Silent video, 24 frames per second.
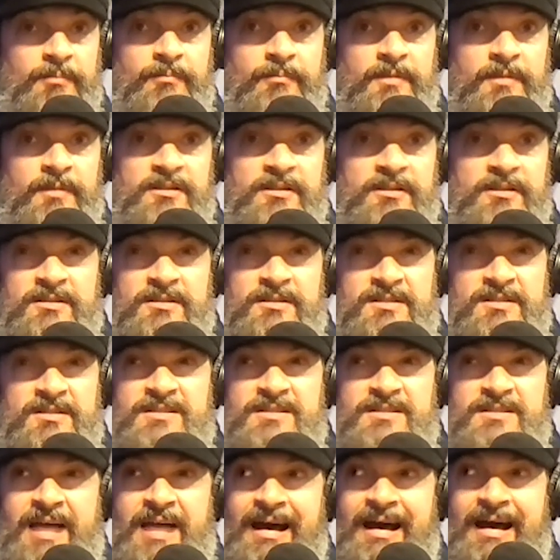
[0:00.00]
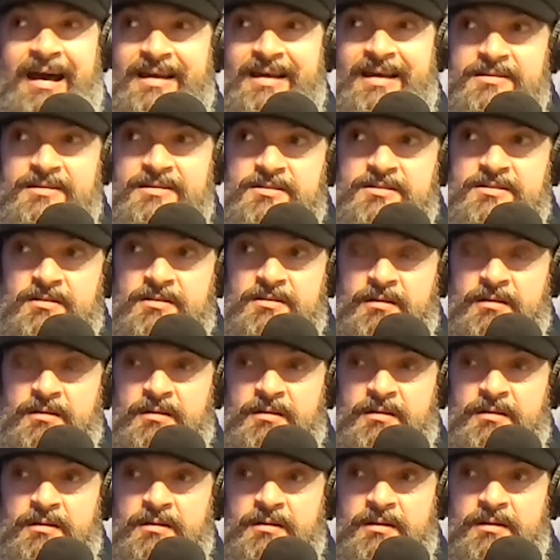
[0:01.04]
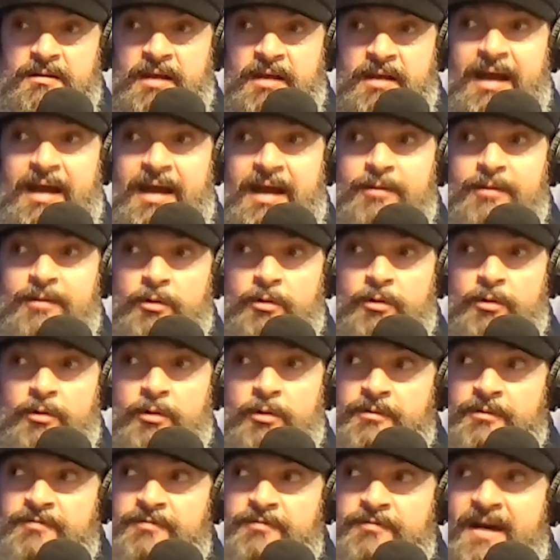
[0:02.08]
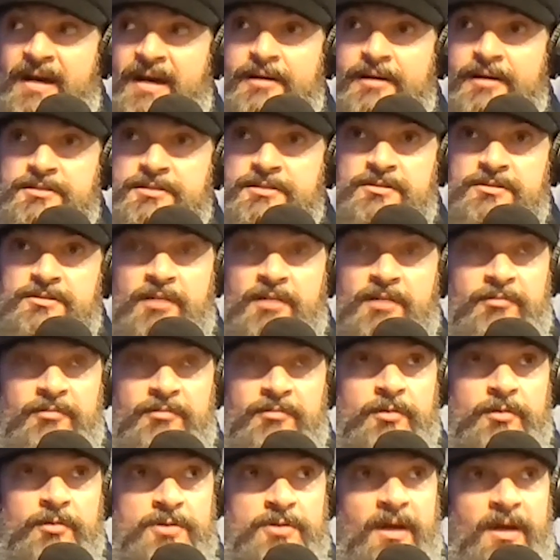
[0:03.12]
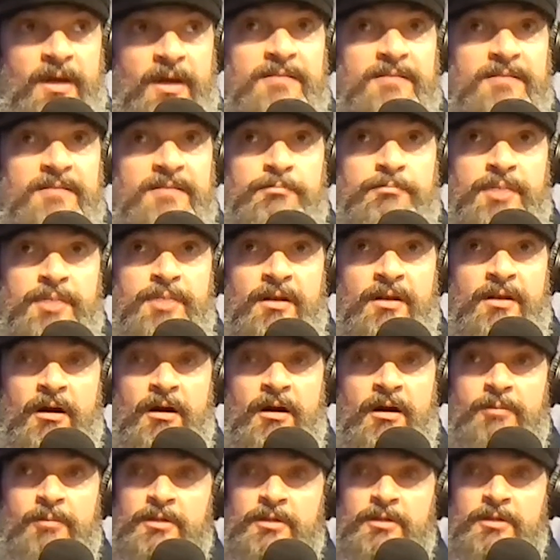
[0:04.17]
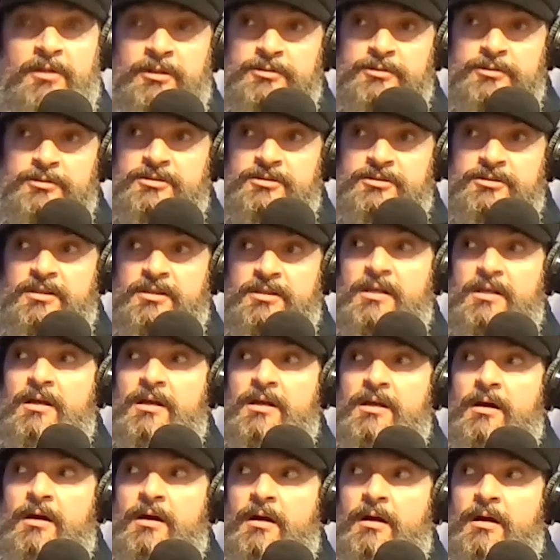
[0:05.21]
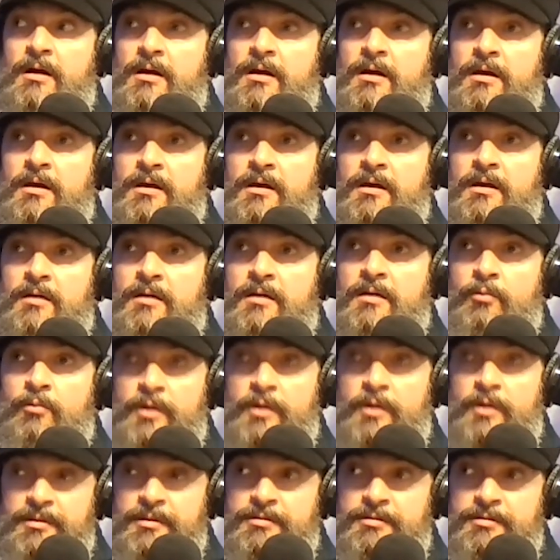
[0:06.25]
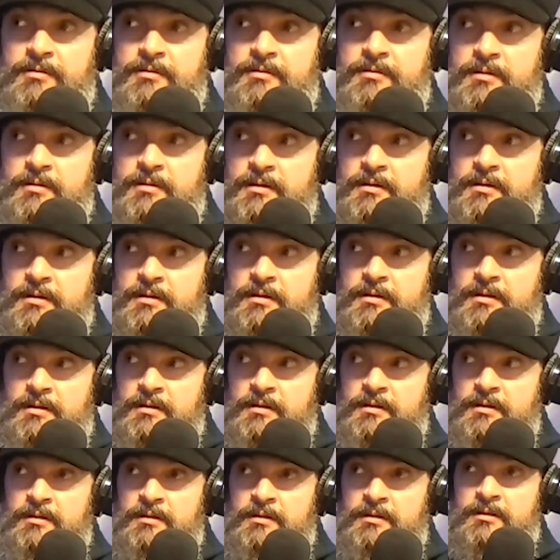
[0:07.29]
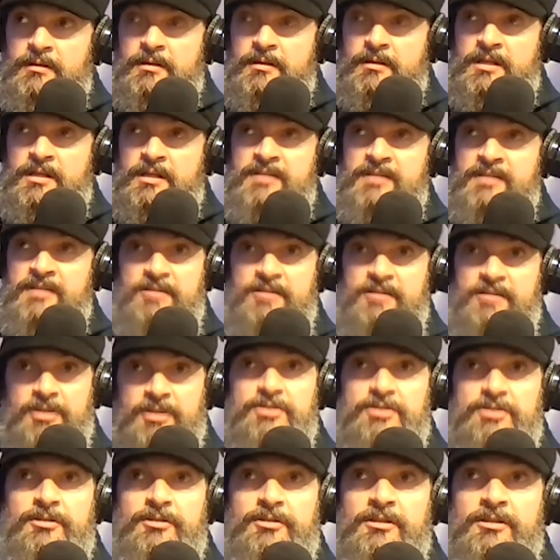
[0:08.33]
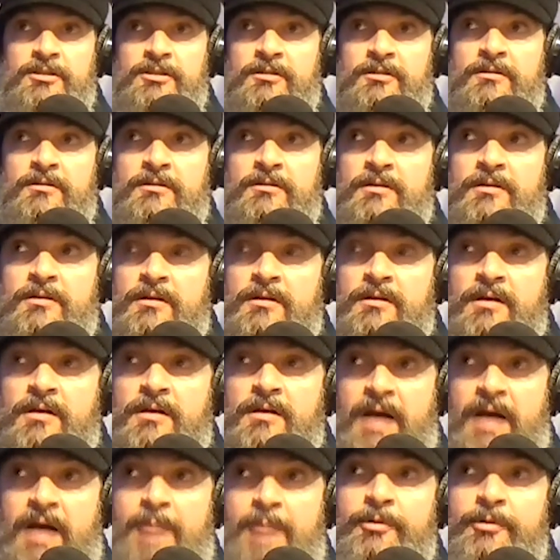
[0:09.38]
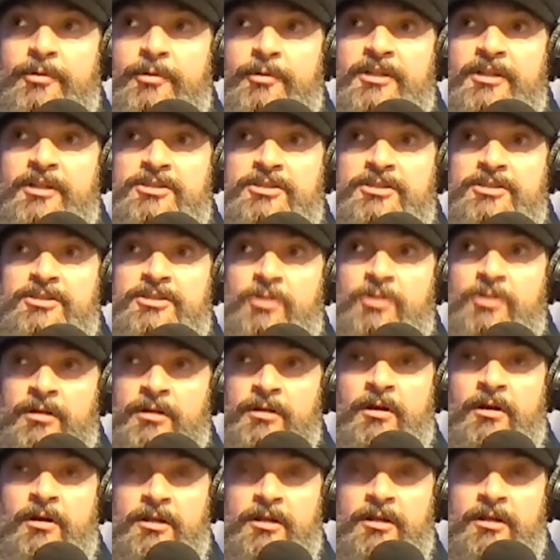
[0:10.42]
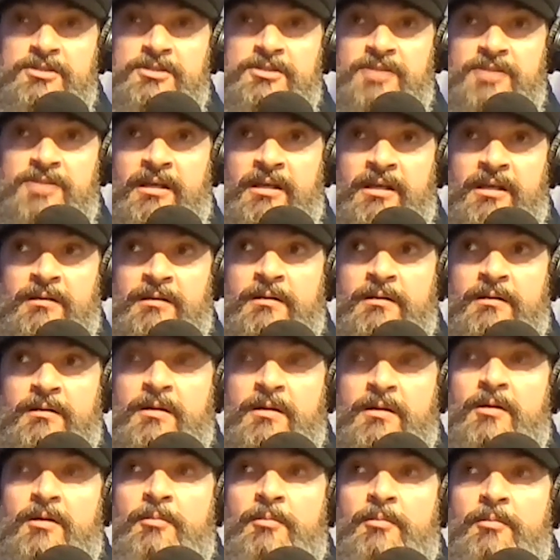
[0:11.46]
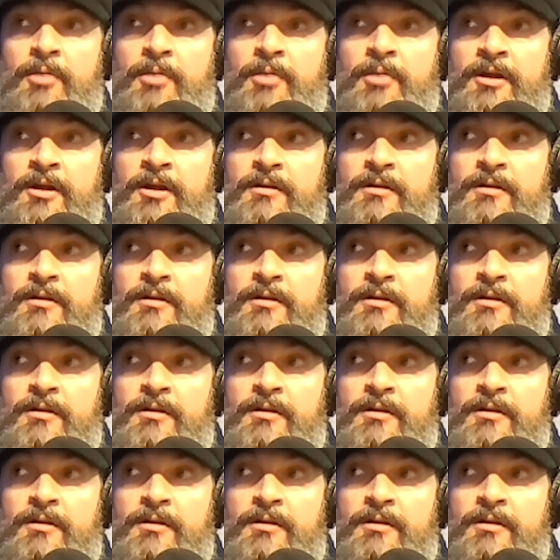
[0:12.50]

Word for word: the, the size. And I had worked at refiners and stuff before, so I'd been up close with industrial operations on a large scale, but